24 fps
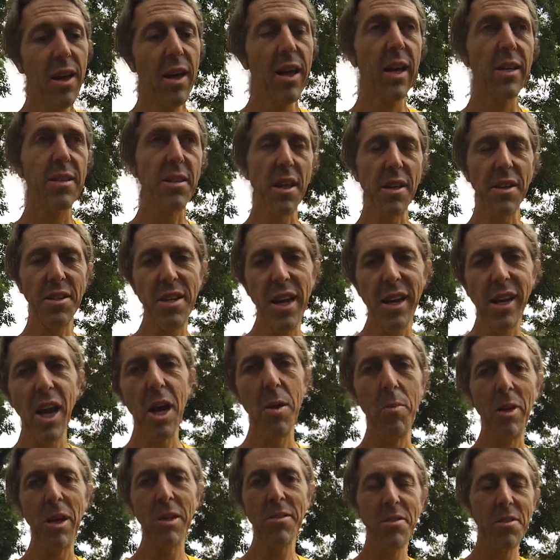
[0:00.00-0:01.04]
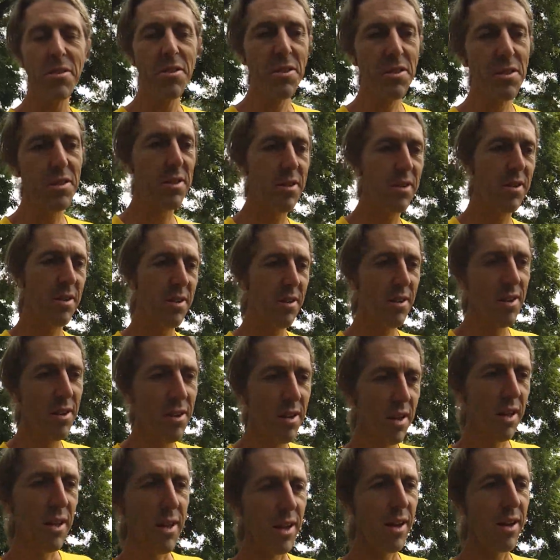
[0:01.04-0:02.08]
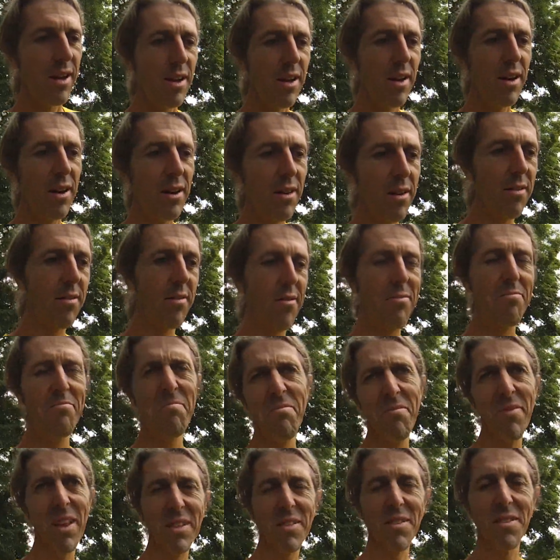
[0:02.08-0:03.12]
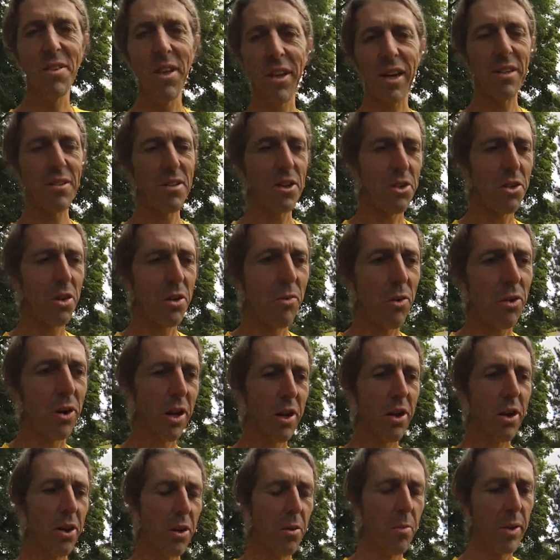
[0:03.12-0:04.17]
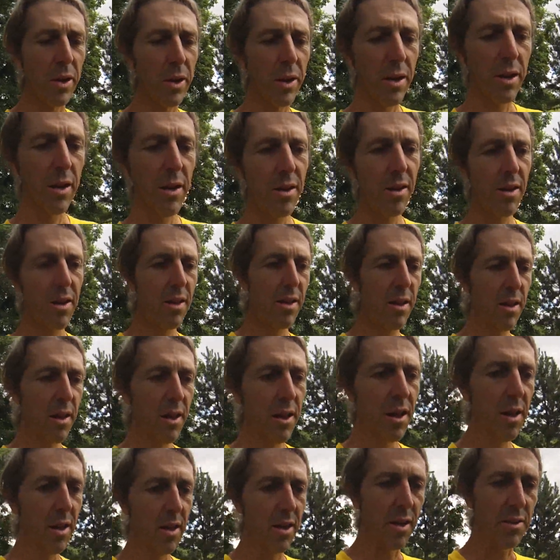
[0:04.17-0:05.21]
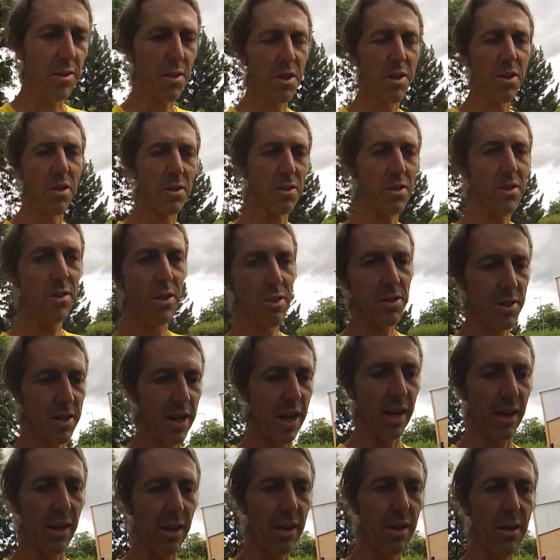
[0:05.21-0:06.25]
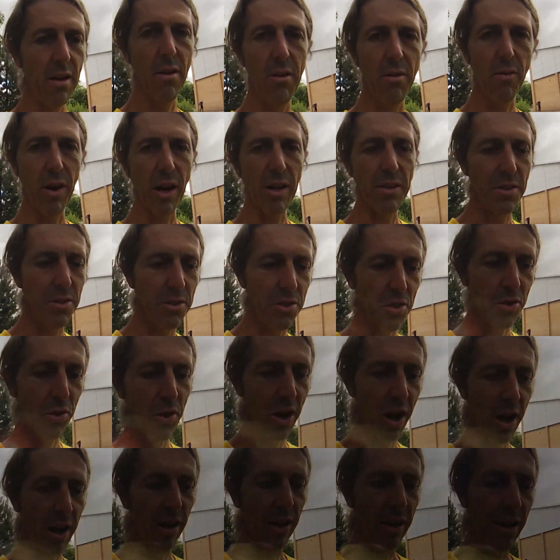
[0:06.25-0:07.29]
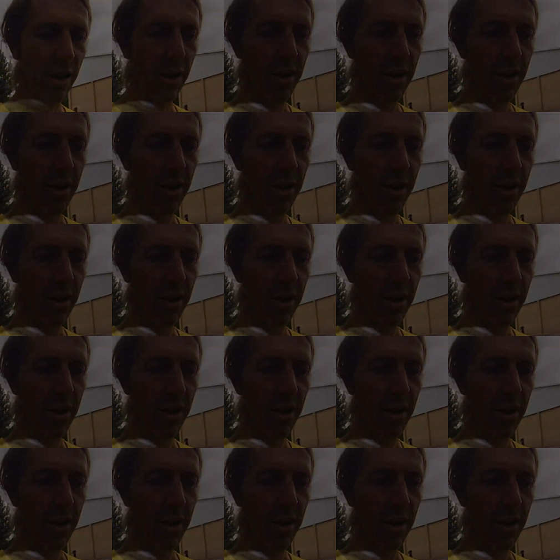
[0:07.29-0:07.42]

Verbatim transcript: Yeah. So the take home lessons, uh, lessons I guess I should have already known, but is to not not take races too lightly.